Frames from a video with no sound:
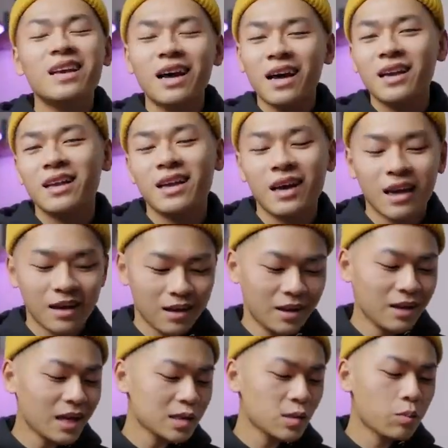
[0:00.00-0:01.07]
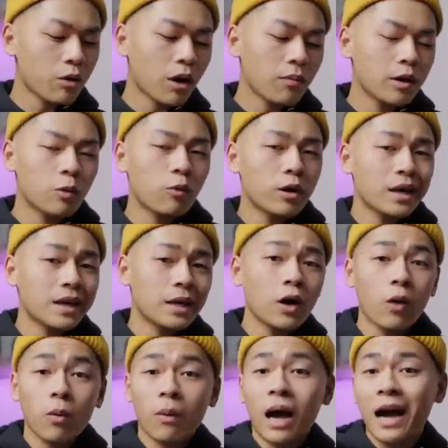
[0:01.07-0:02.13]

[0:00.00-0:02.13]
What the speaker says: yada yada. You guys are probably wondering, yo,